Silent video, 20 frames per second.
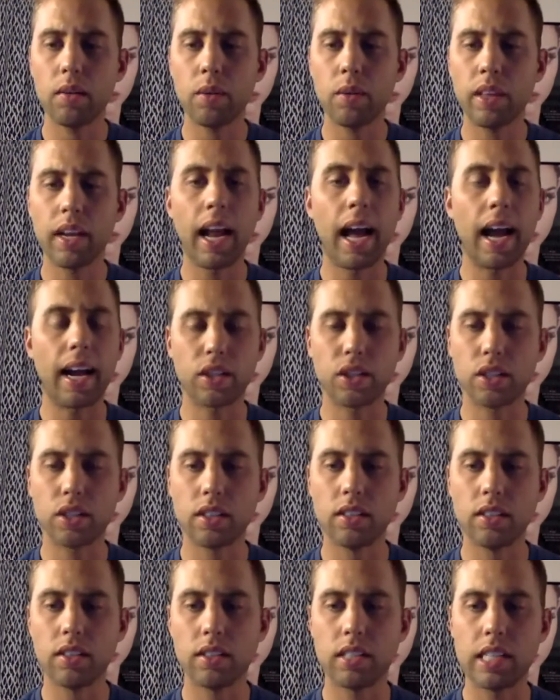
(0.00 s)
an
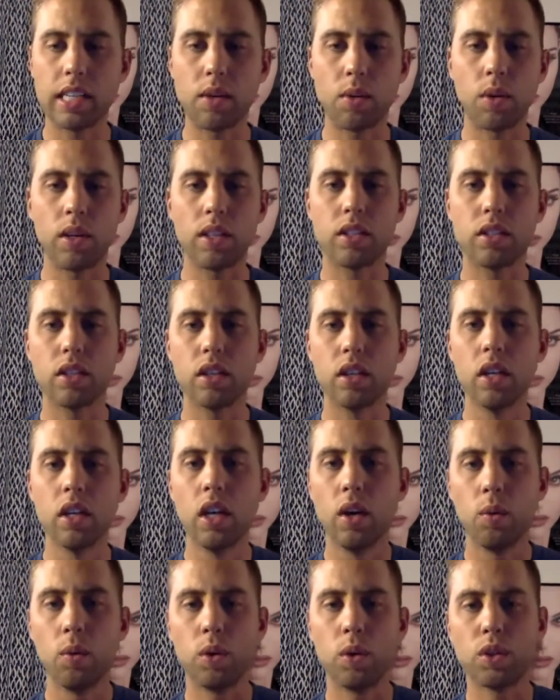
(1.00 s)
action sequence,
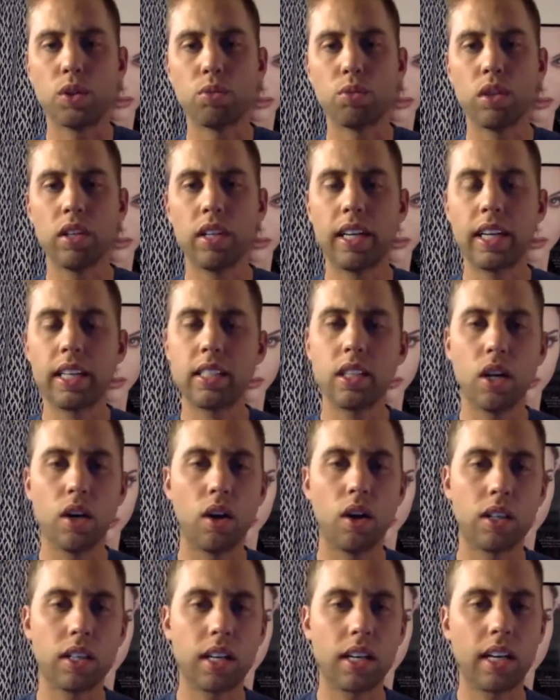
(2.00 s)
which really gets you
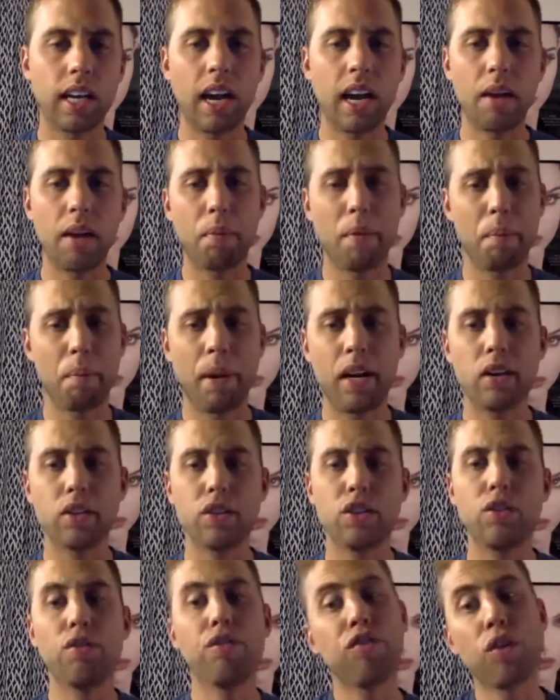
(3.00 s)
hooked and kind of
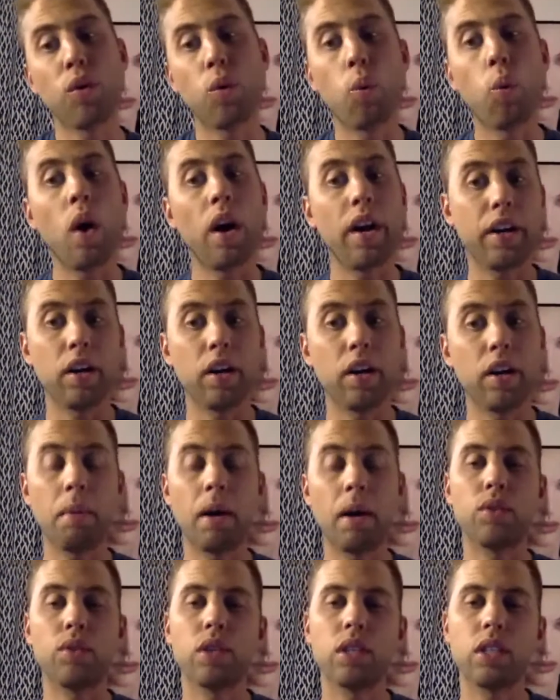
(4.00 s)
prepares you for what you're
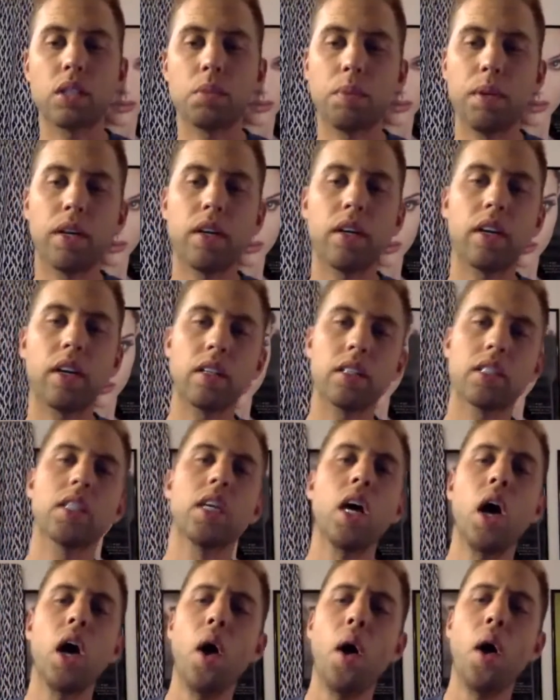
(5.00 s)
about to experience.
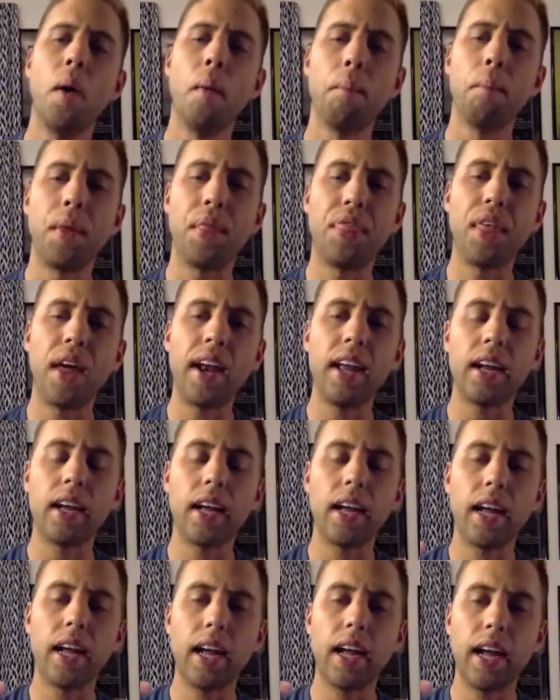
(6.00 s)
But then
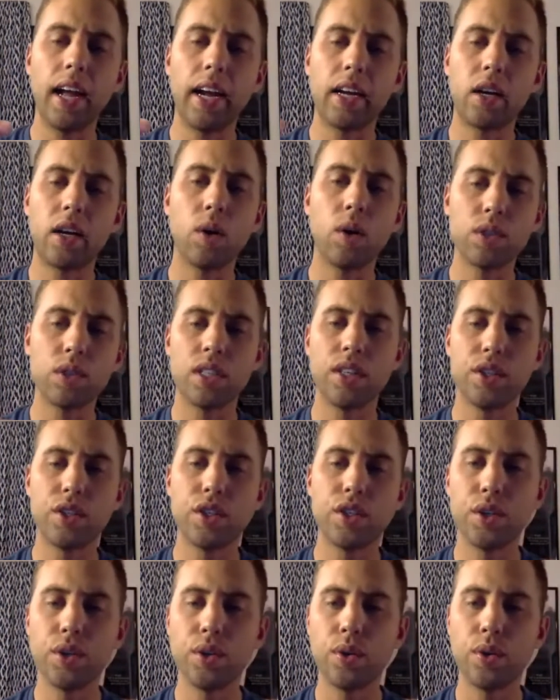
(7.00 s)
it goes
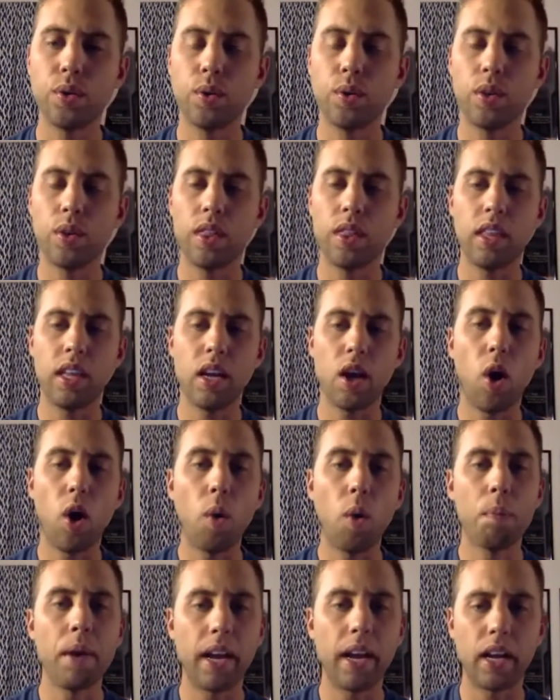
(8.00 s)
into the
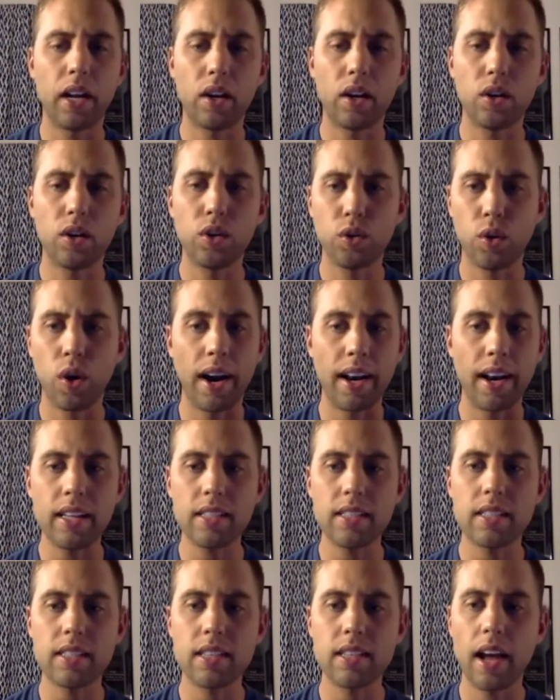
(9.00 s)
opening
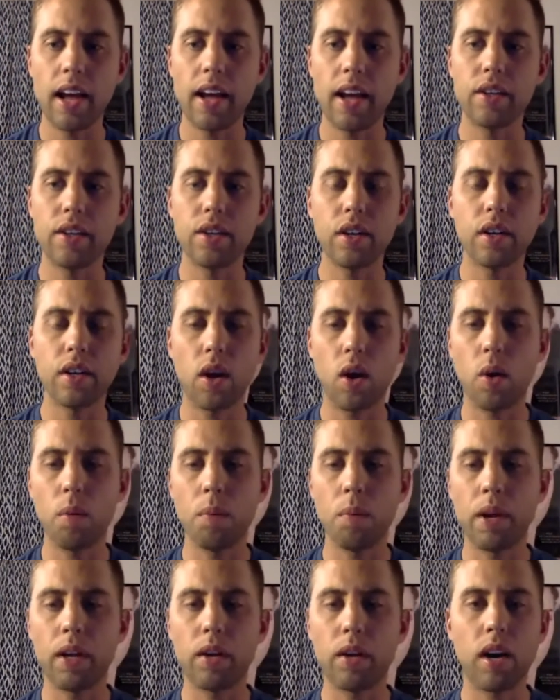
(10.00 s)
credits, and during the
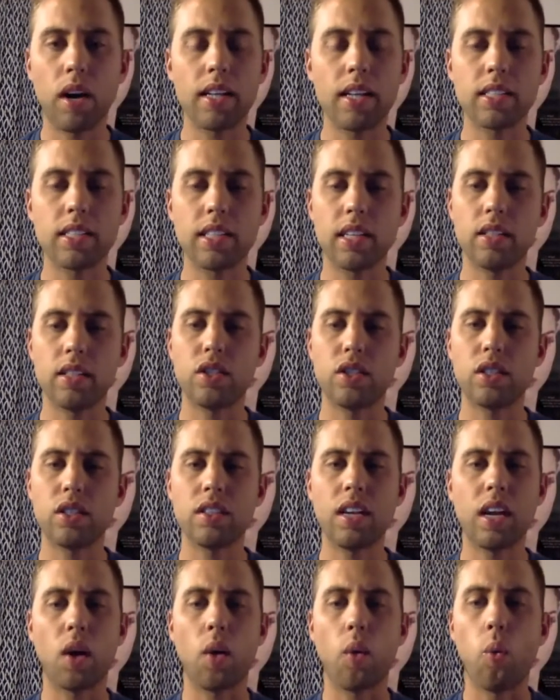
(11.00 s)
opening credits, it's just
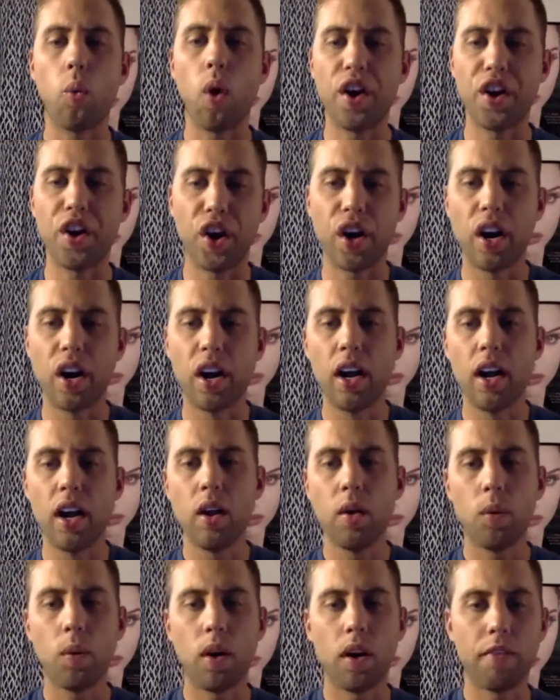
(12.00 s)
like a oneer
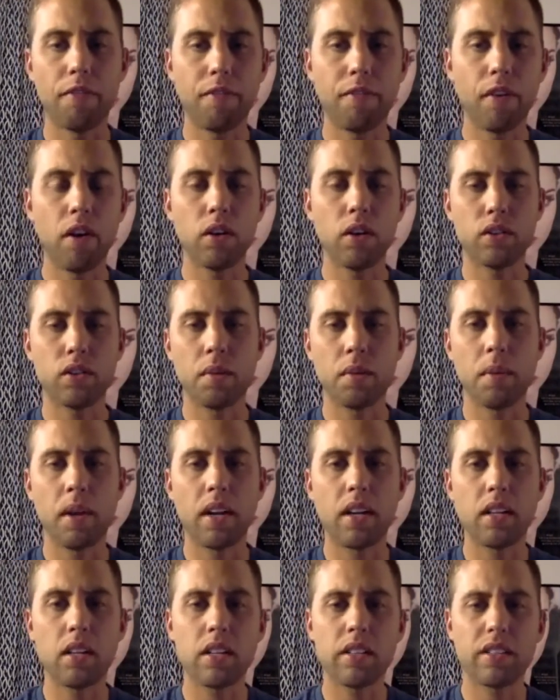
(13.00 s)
where it follows him, and
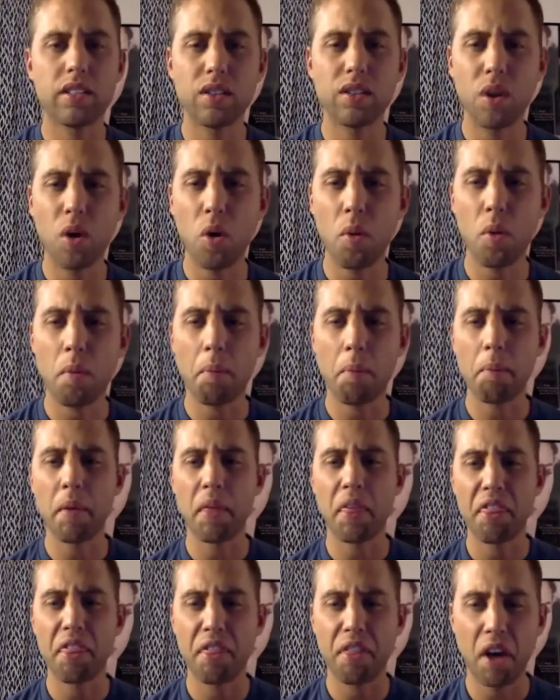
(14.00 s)
it's so
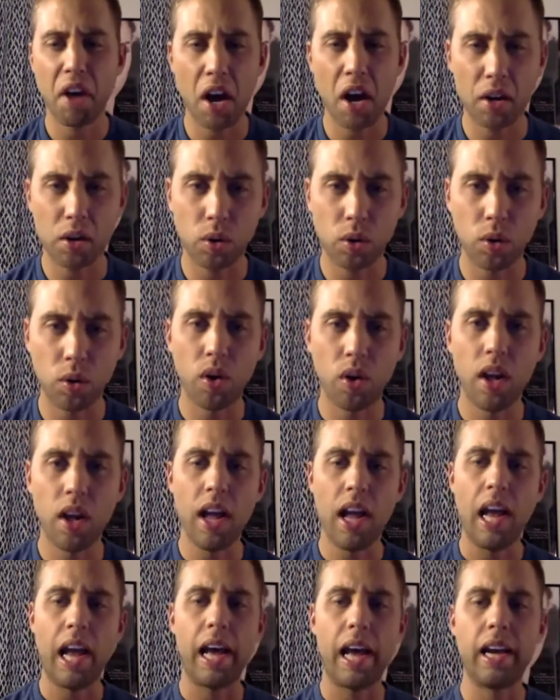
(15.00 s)
methodical,
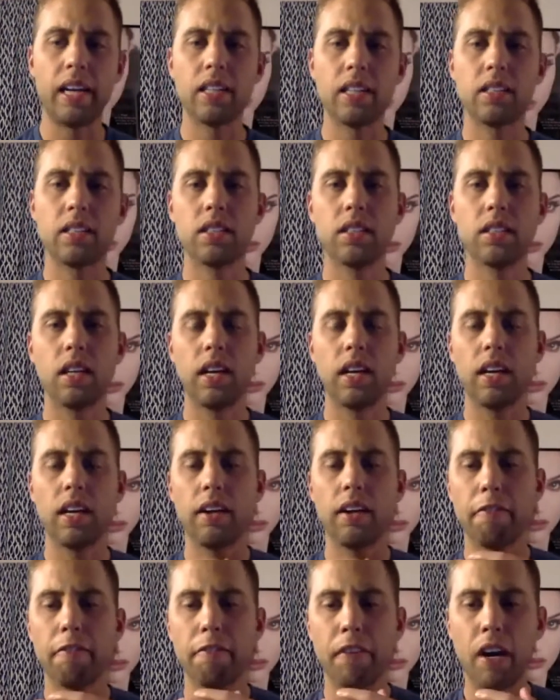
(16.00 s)
and it's
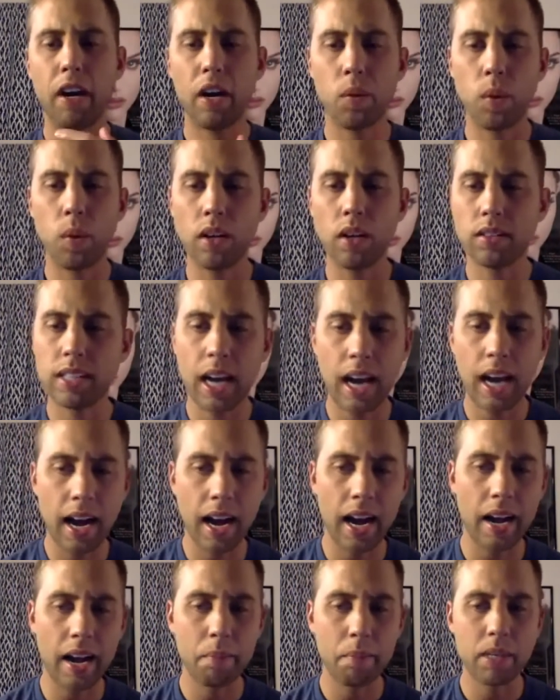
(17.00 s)
very well
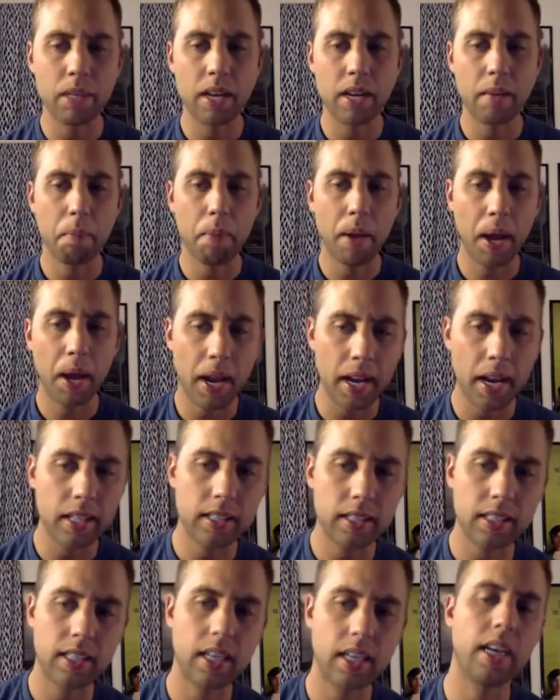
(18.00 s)
timed and
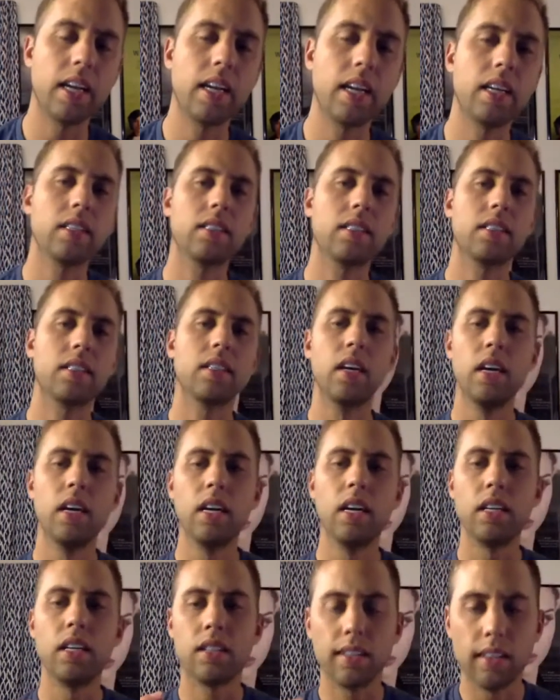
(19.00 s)
paced, and it's
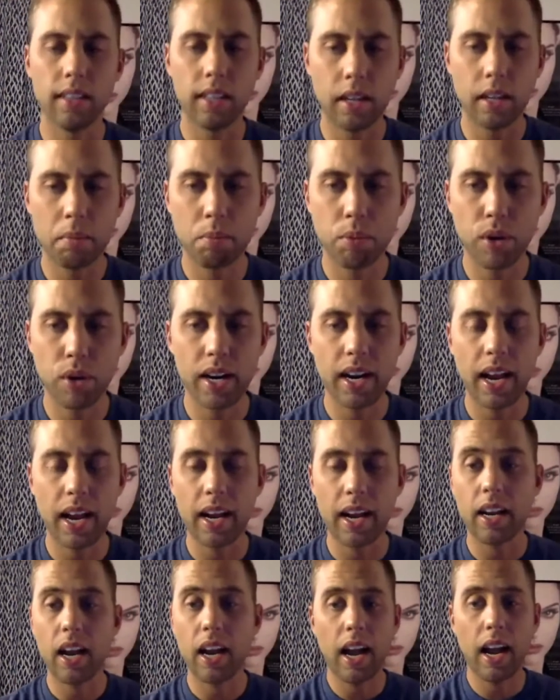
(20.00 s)
deliberate,
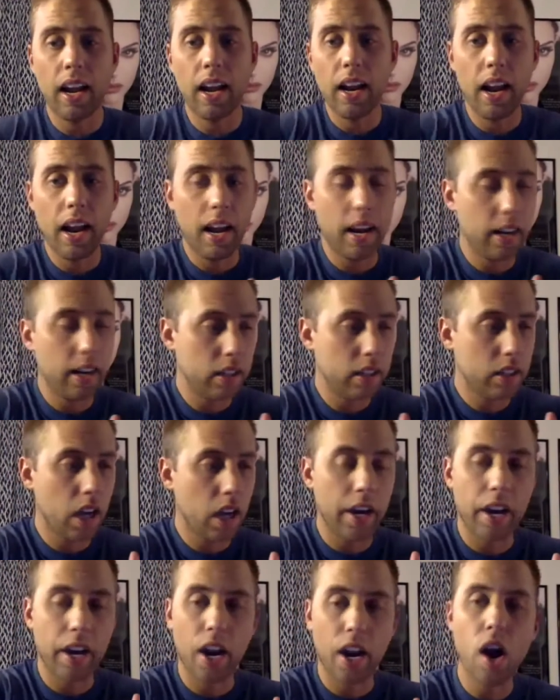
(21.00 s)
and it's
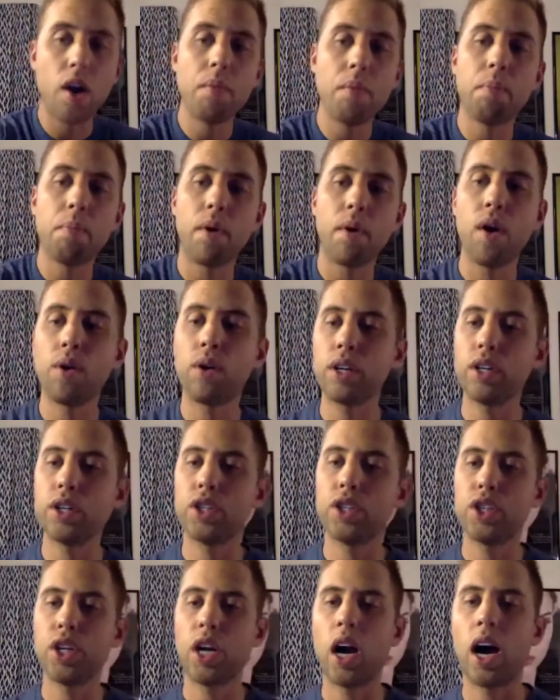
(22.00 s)
an unbroken
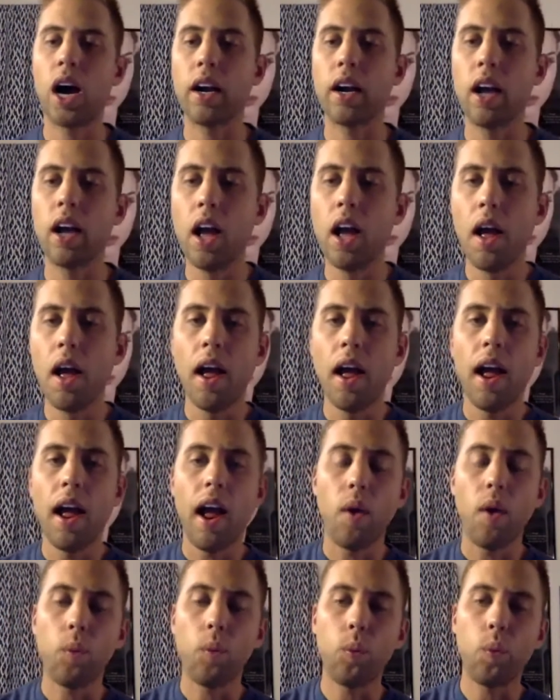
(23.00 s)
shot,
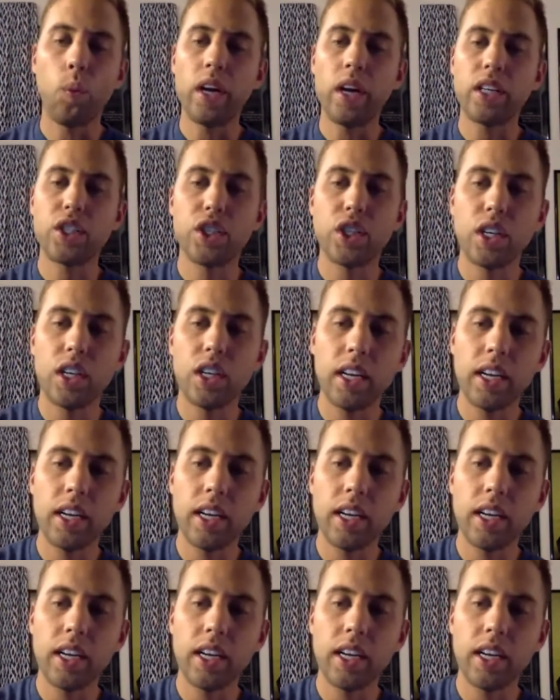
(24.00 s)
which